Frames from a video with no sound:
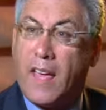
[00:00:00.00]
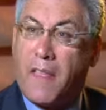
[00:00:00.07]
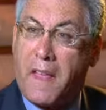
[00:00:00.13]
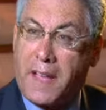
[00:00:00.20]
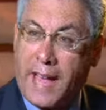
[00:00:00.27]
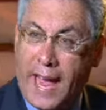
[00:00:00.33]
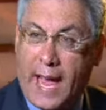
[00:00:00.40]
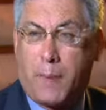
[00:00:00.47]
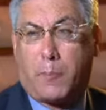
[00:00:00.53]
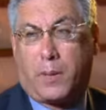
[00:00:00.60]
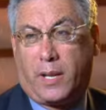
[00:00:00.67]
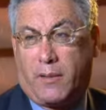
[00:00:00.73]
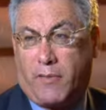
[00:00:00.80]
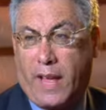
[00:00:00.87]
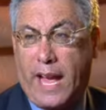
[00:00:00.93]
They can't
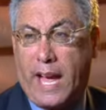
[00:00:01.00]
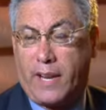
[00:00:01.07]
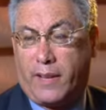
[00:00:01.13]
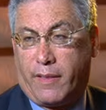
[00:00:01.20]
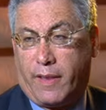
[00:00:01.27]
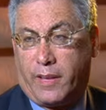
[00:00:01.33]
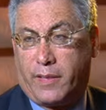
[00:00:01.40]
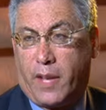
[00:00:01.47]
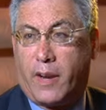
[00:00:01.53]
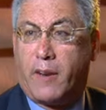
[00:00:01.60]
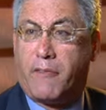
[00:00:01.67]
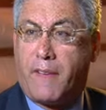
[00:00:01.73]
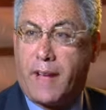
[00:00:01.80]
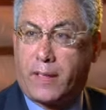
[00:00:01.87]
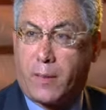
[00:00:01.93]
believe they had anything done.
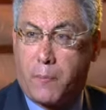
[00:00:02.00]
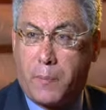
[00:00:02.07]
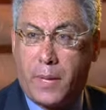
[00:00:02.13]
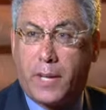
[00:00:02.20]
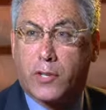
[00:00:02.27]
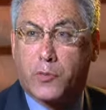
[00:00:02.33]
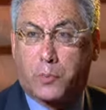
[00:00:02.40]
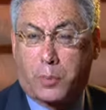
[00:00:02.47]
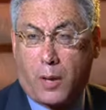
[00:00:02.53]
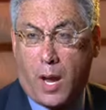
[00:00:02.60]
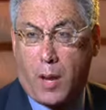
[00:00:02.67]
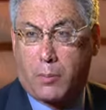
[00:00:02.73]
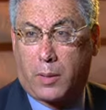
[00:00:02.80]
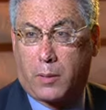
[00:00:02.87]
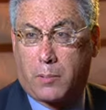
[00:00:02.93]
In fact, the biggest
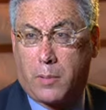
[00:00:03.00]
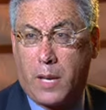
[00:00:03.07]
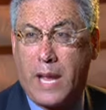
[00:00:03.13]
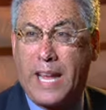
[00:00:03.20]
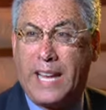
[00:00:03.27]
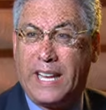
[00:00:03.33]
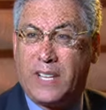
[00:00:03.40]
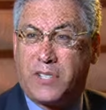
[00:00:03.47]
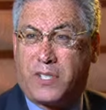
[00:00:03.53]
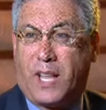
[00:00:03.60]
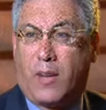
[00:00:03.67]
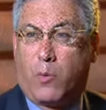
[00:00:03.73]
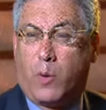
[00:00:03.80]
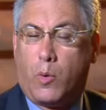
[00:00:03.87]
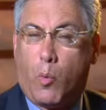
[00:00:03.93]
problem is
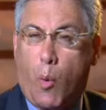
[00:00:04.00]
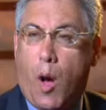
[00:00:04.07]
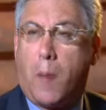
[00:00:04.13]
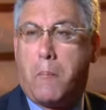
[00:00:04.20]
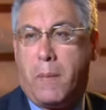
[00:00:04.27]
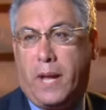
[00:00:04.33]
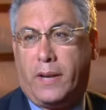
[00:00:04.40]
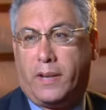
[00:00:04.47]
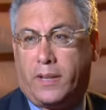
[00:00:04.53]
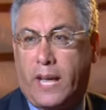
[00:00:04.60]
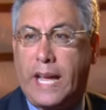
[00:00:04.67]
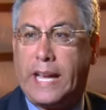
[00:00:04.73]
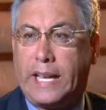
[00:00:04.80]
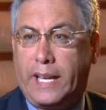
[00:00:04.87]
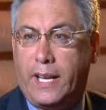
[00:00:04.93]
that we want men to
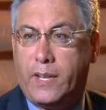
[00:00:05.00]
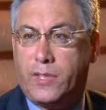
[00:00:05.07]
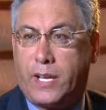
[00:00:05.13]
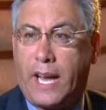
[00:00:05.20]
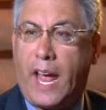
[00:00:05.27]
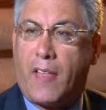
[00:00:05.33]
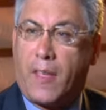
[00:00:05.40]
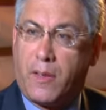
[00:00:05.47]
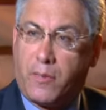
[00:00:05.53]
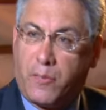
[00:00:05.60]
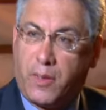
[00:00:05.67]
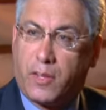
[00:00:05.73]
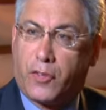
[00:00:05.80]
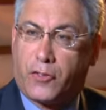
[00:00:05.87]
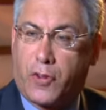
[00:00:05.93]
take it easy and they
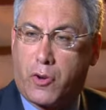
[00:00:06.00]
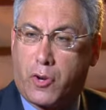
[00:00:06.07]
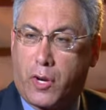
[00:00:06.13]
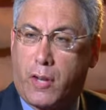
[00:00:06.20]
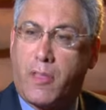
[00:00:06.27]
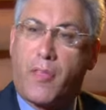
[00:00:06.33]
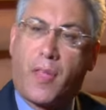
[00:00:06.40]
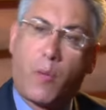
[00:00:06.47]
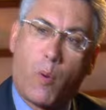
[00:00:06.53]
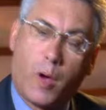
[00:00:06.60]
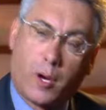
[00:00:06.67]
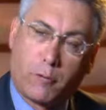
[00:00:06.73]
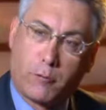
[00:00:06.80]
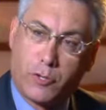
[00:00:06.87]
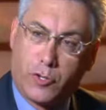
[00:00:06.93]
feel so good that they
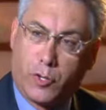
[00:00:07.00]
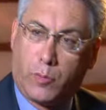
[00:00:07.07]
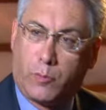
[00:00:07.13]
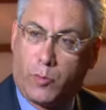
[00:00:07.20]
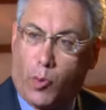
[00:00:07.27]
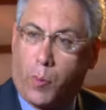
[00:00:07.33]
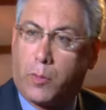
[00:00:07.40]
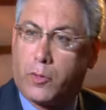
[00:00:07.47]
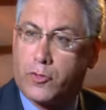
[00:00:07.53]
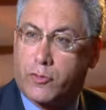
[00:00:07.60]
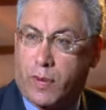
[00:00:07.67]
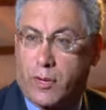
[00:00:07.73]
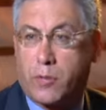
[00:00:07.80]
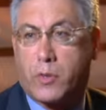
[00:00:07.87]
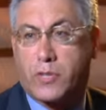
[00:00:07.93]
want to resume normal
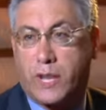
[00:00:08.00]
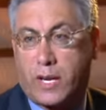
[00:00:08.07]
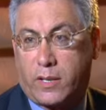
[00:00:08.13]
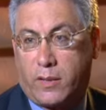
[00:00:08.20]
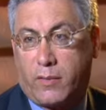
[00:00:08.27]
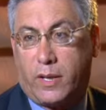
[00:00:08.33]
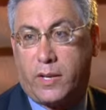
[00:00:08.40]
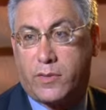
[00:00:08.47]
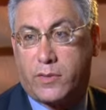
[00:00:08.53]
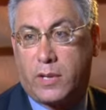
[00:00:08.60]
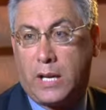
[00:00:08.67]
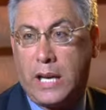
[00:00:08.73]
strenuous activities.